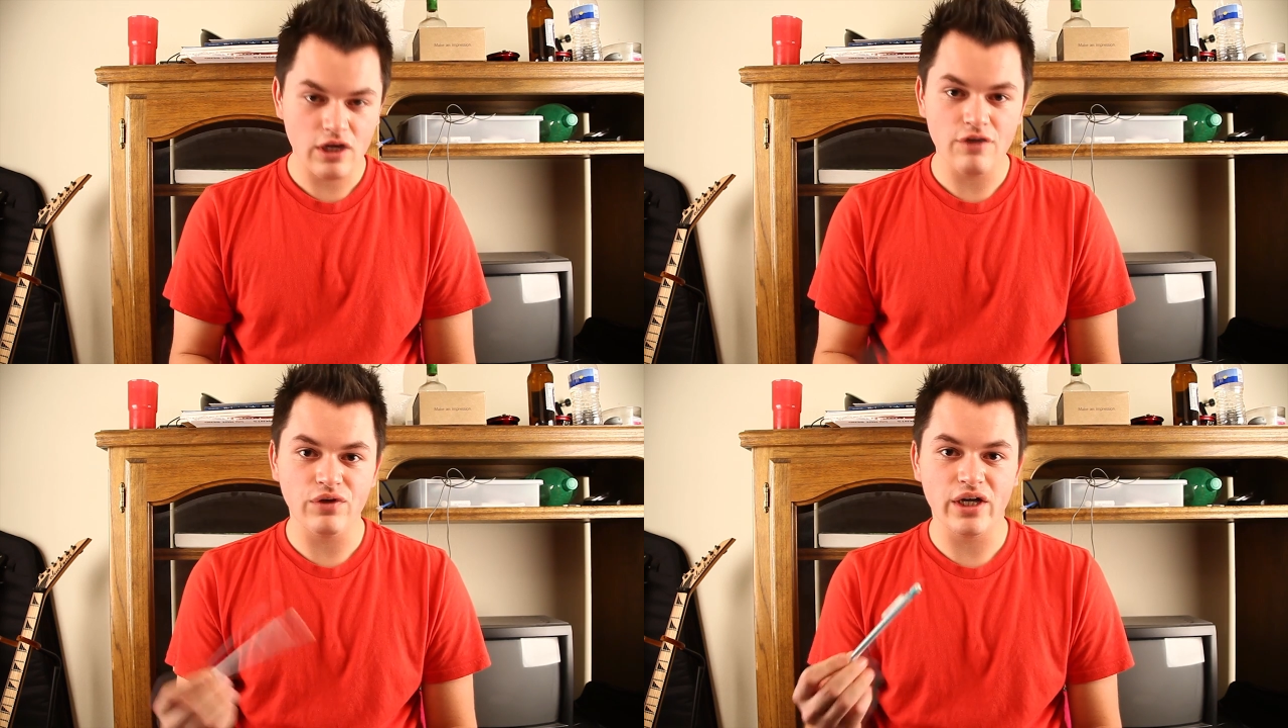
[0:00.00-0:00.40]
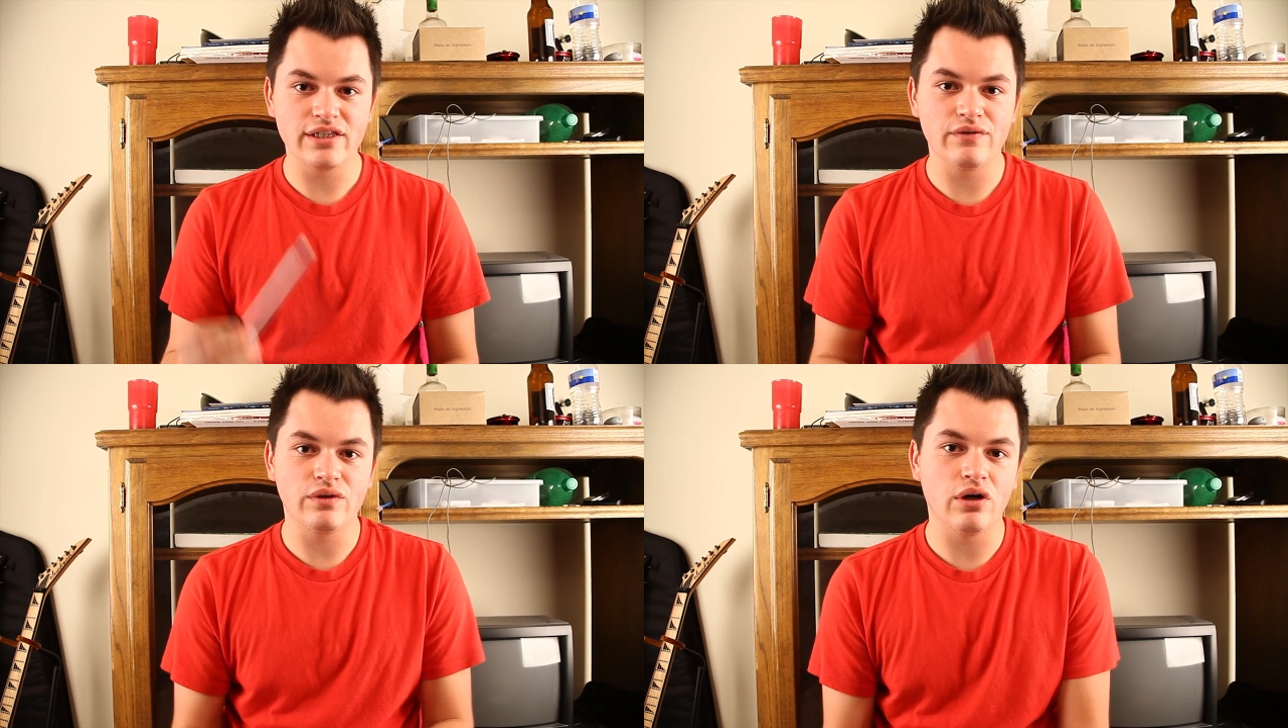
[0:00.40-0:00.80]
If you guys
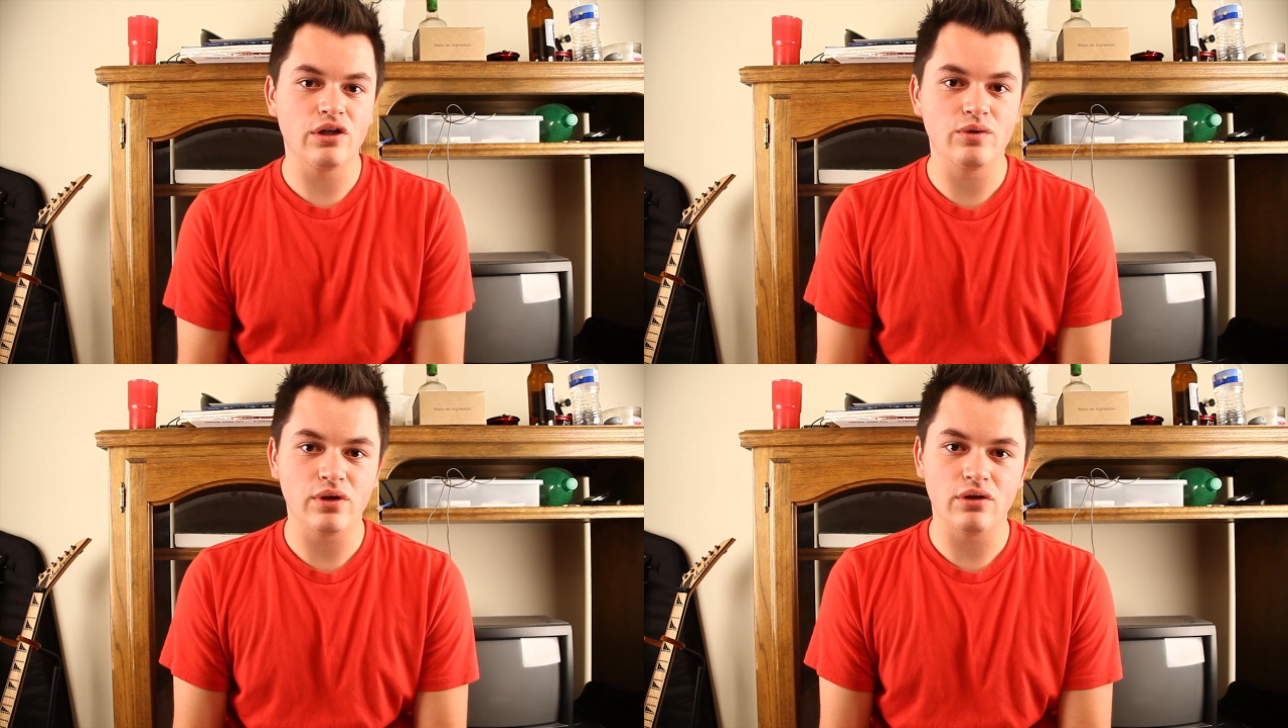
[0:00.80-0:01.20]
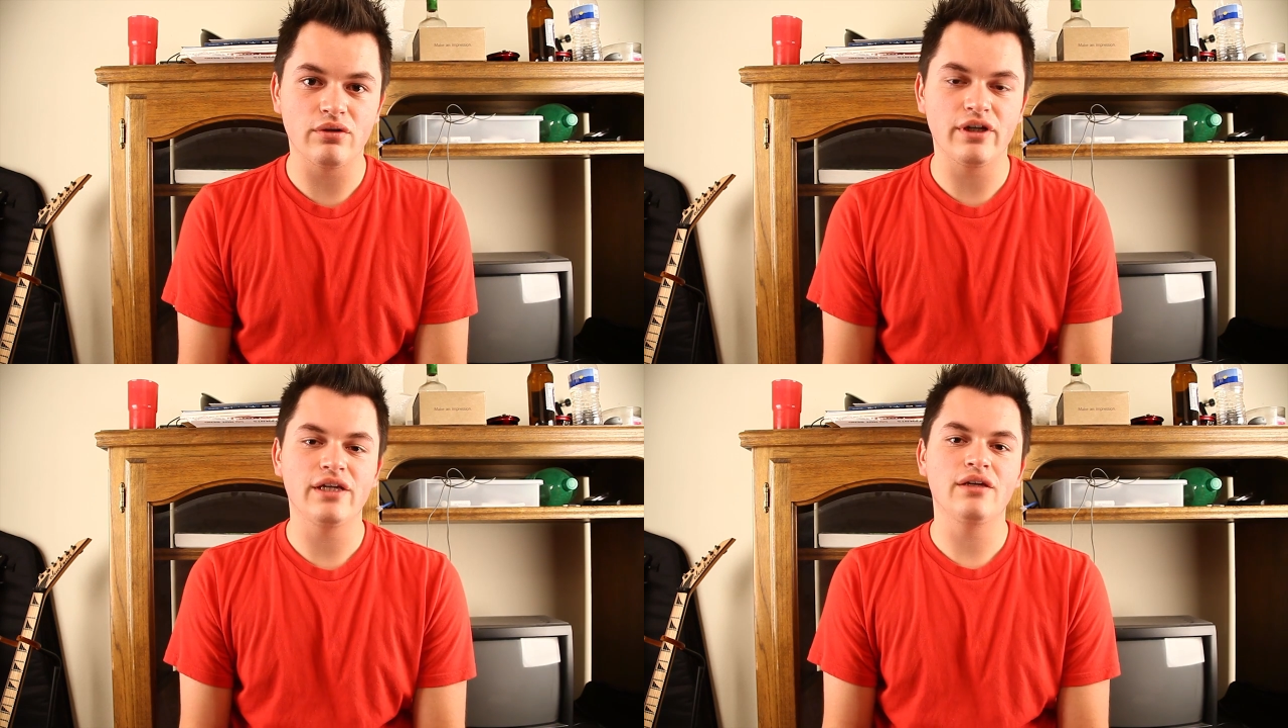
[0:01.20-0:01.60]
haven't gone to it
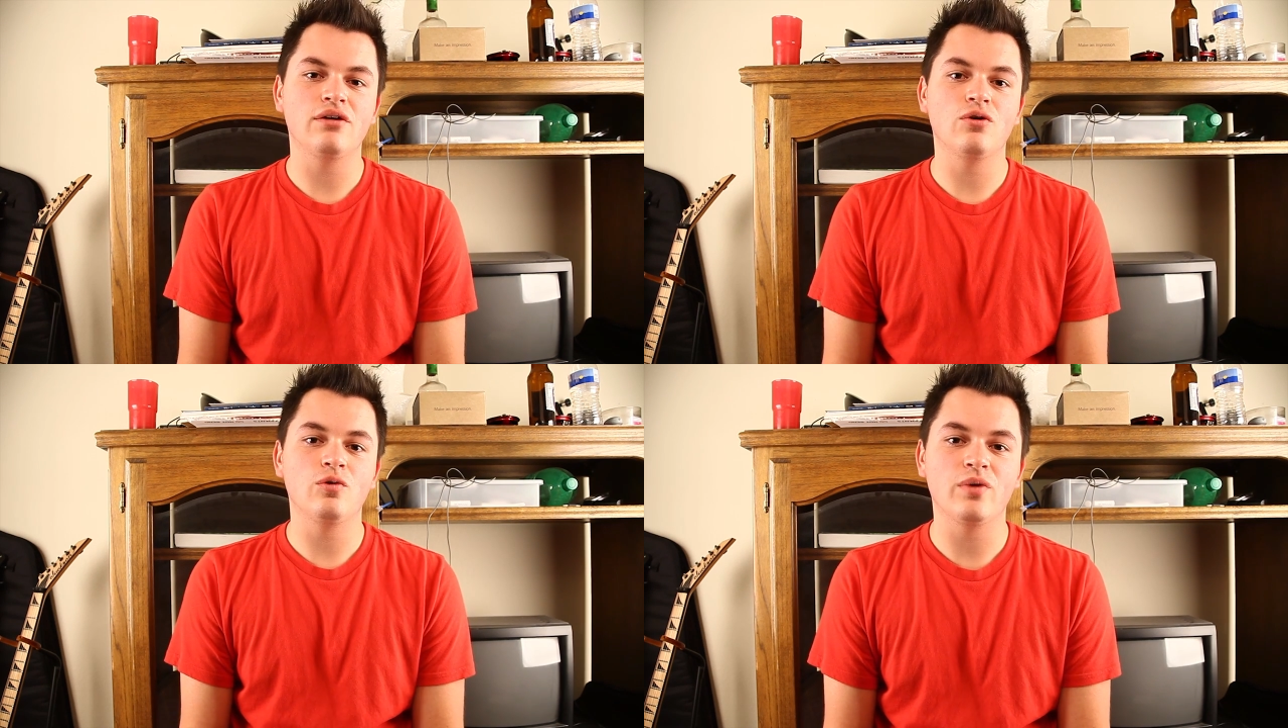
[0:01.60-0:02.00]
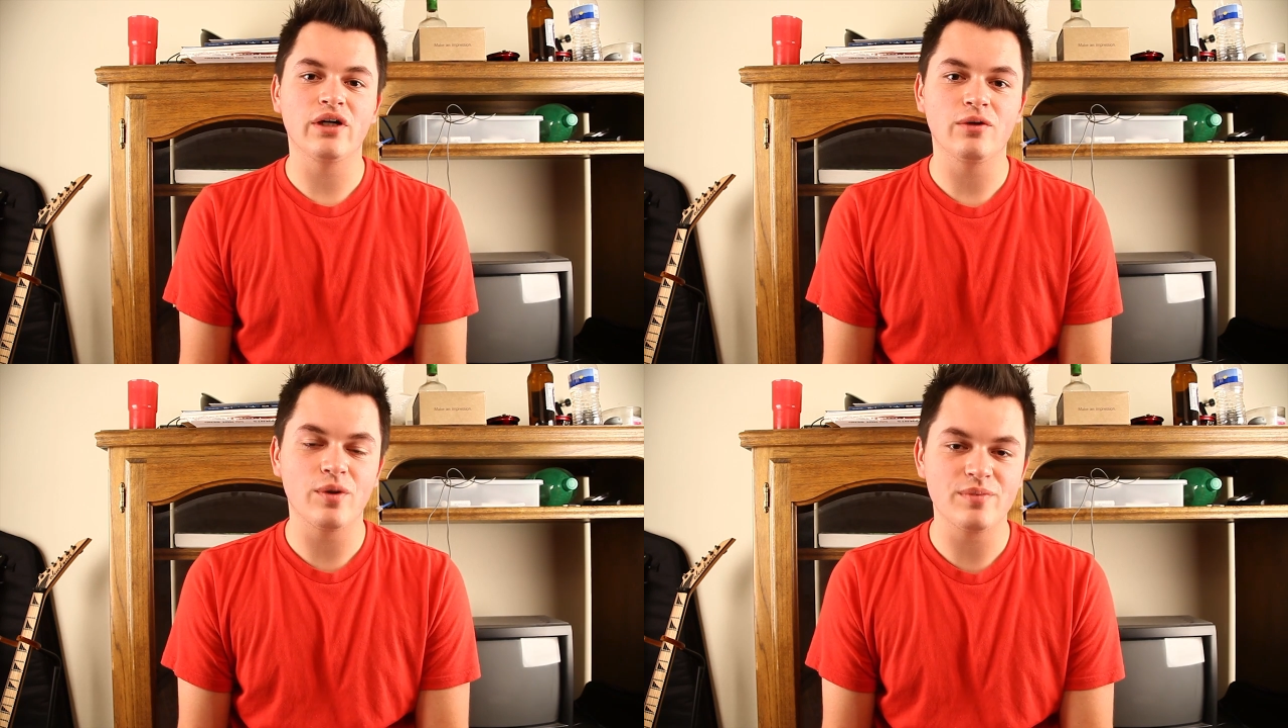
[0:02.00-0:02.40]
already, go to
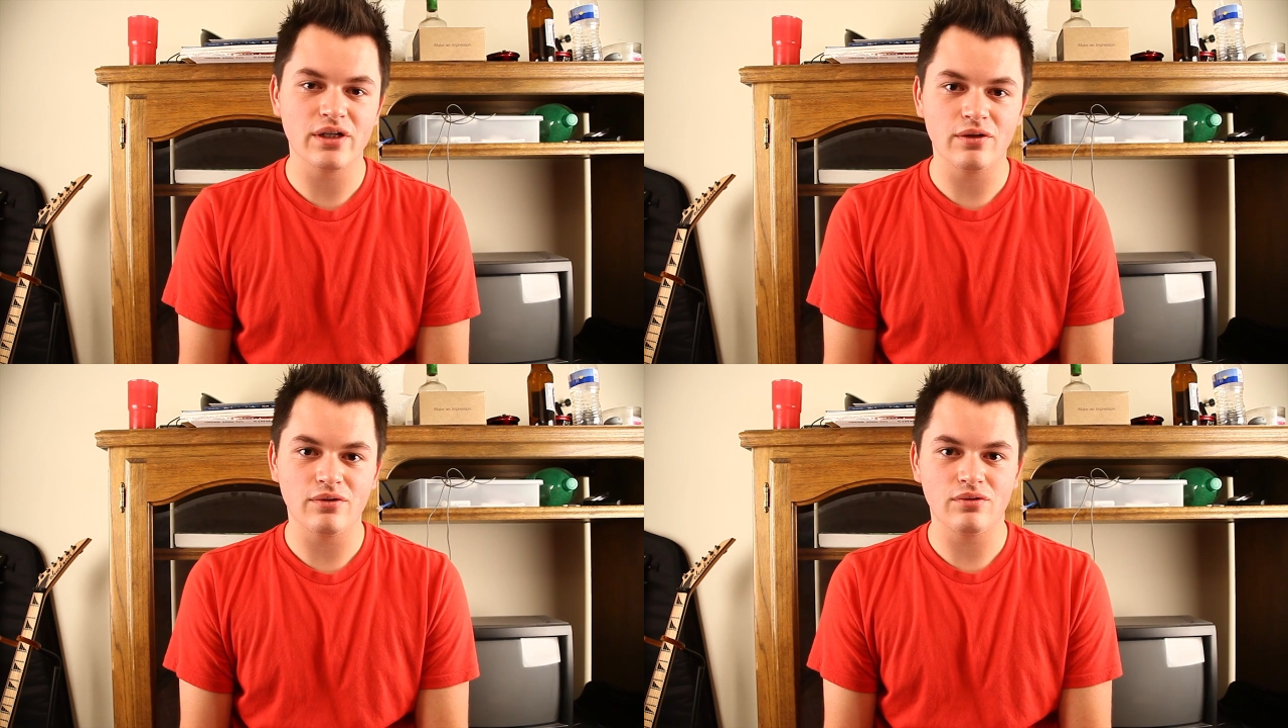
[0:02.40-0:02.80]
my website,